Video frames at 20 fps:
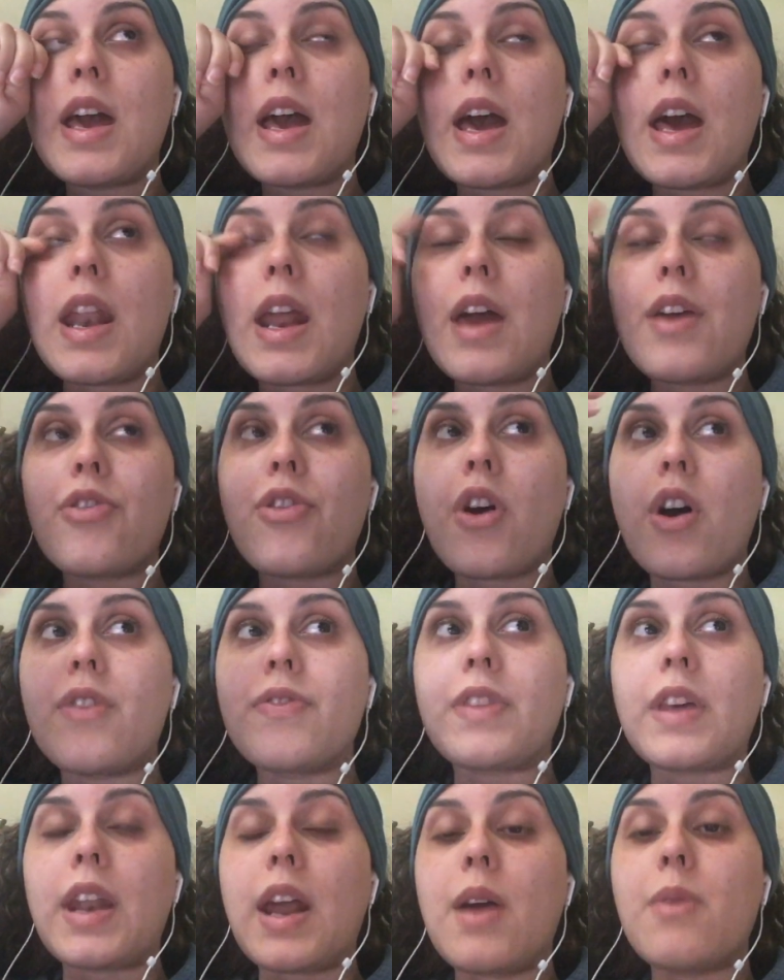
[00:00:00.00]
And I
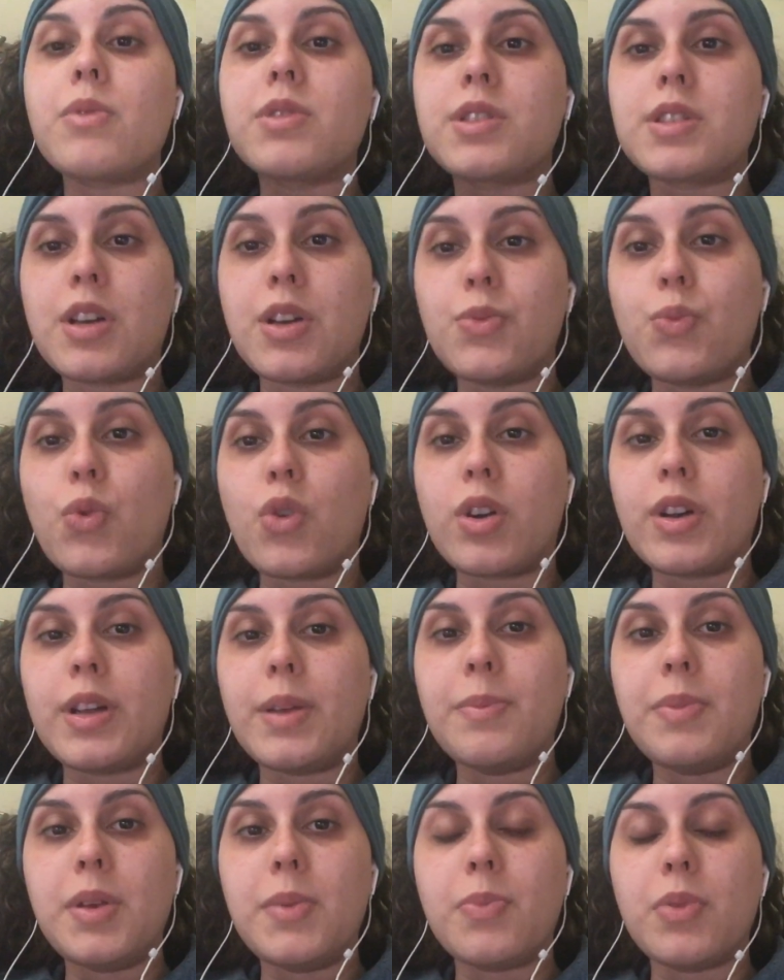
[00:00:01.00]
thought that I was done
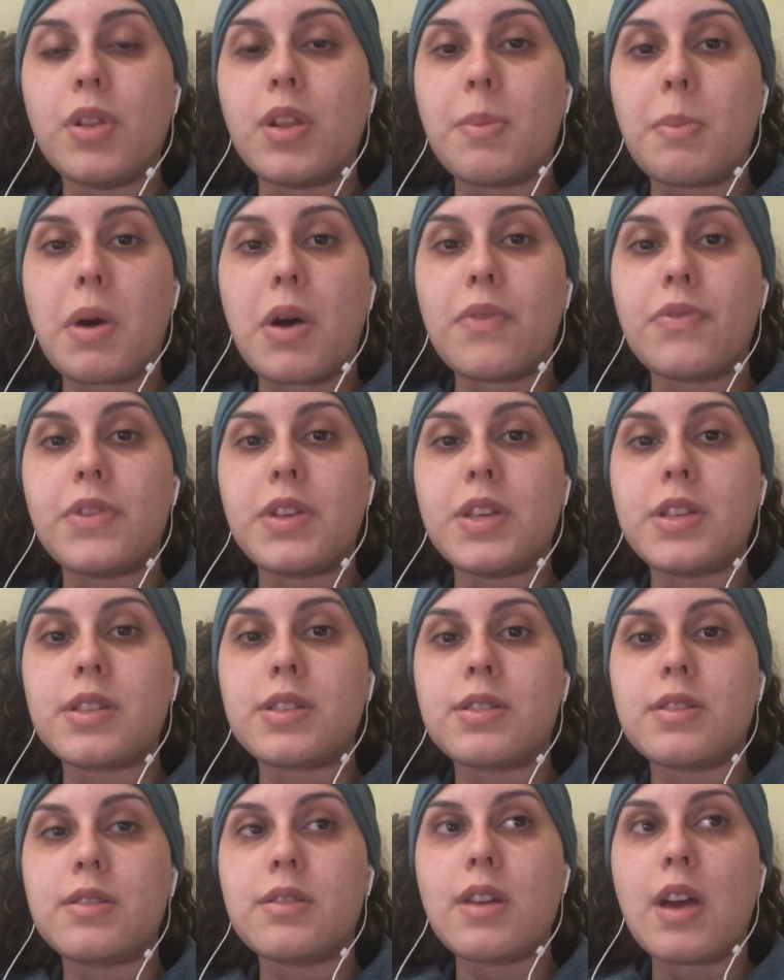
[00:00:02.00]
warning people about
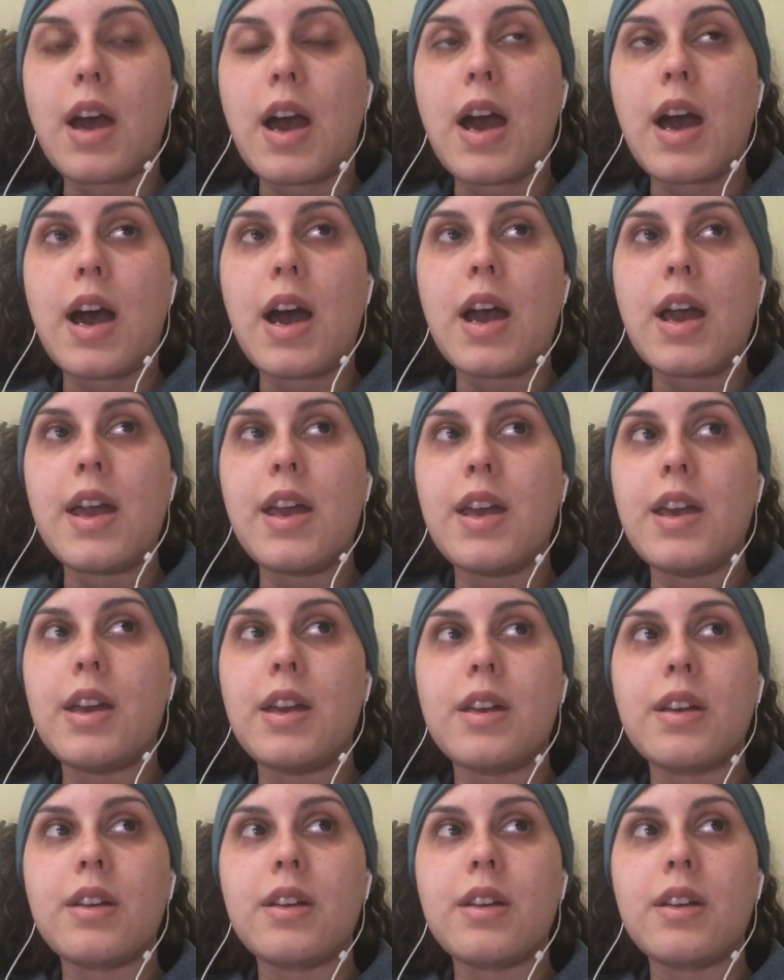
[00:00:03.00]
this. It